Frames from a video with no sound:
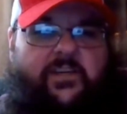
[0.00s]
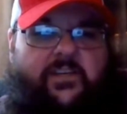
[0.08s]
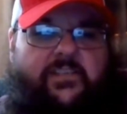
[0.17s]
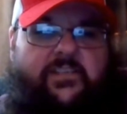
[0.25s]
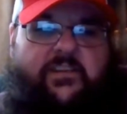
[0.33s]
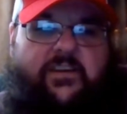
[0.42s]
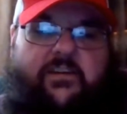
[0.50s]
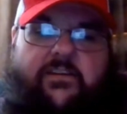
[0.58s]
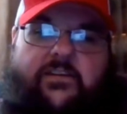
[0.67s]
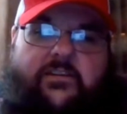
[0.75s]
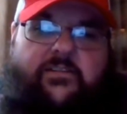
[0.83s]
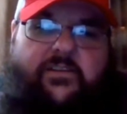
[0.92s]
tackle
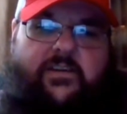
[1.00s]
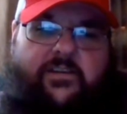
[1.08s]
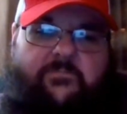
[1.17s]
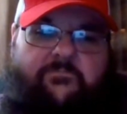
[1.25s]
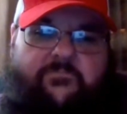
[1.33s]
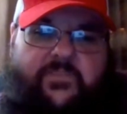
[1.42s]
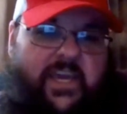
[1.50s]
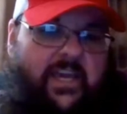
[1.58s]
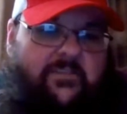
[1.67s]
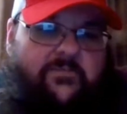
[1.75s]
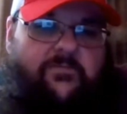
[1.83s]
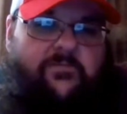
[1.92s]
that we're going to use
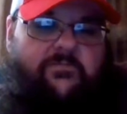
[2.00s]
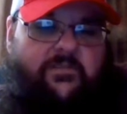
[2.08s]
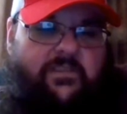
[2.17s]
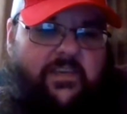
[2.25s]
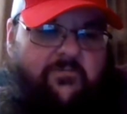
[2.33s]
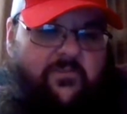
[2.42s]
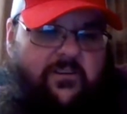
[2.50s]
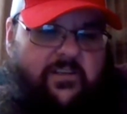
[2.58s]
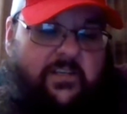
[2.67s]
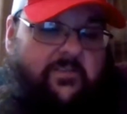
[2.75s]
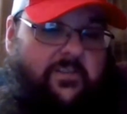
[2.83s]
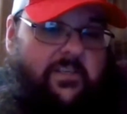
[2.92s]
here in the state of
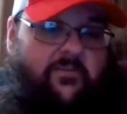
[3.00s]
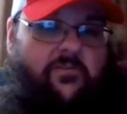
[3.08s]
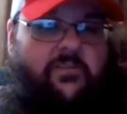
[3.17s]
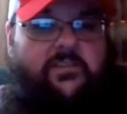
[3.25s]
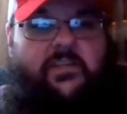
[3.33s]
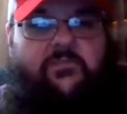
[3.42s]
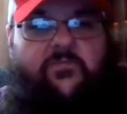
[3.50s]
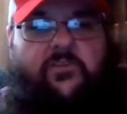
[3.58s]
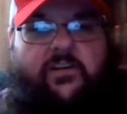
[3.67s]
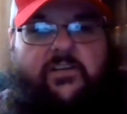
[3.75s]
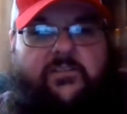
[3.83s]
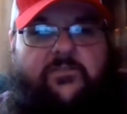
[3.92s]
Ohio.
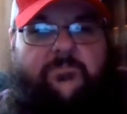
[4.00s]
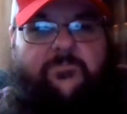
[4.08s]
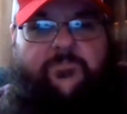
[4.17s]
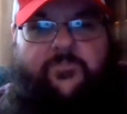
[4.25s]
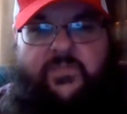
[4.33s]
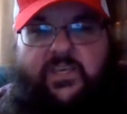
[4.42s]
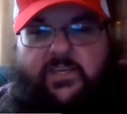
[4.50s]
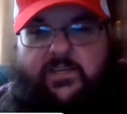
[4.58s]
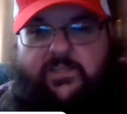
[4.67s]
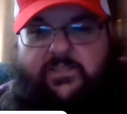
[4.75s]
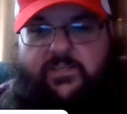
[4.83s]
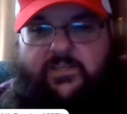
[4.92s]
So
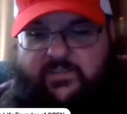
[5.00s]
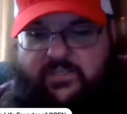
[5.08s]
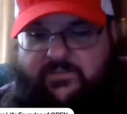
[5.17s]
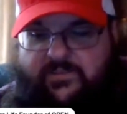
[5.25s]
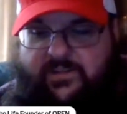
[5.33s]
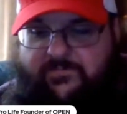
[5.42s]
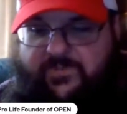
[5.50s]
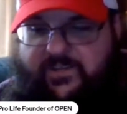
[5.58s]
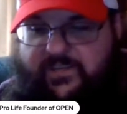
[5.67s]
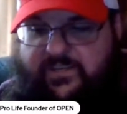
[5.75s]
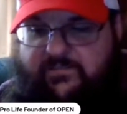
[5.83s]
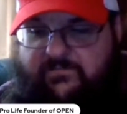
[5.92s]
this is going to
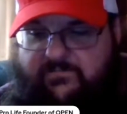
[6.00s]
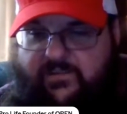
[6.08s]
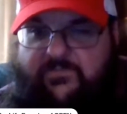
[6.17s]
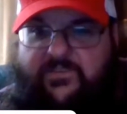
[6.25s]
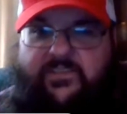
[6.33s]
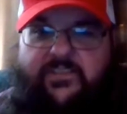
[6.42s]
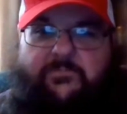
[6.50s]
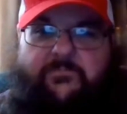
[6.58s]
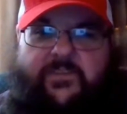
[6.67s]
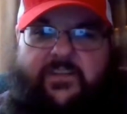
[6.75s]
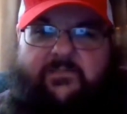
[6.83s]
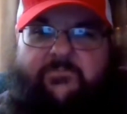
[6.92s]
be obviously something
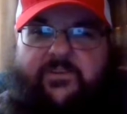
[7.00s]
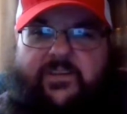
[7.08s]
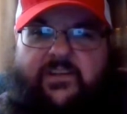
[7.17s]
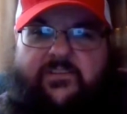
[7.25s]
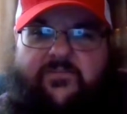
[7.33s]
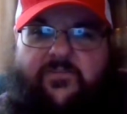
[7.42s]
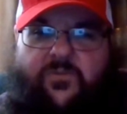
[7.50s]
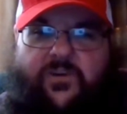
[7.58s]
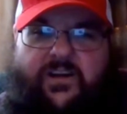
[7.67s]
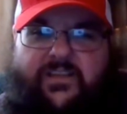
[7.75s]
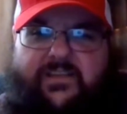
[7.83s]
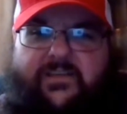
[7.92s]
that I planned on doing a
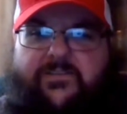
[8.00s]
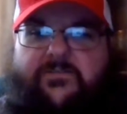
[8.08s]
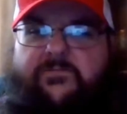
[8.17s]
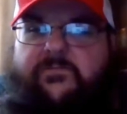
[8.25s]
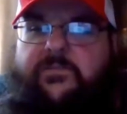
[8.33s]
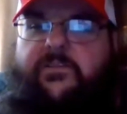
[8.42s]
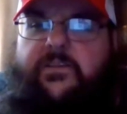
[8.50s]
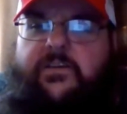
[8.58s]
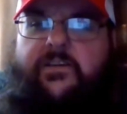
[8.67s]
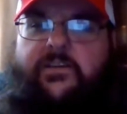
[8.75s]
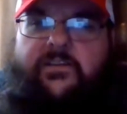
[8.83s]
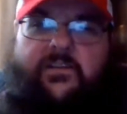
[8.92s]
while ago.
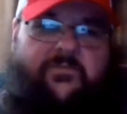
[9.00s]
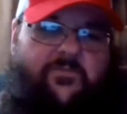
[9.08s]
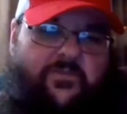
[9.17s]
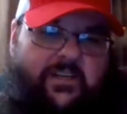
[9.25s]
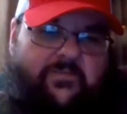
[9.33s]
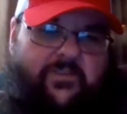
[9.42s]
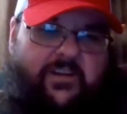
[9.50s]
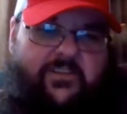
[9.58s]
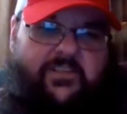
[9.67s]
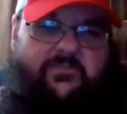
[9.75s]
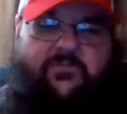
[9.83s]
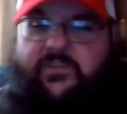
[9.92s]
Unfortunately, I never got a
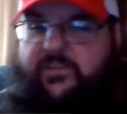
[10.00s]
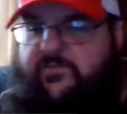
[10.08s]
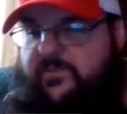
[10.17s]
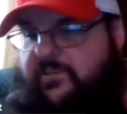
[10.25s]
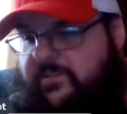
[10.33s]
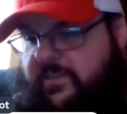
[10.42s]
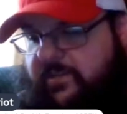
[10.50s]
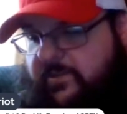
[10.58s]
chance to really do it.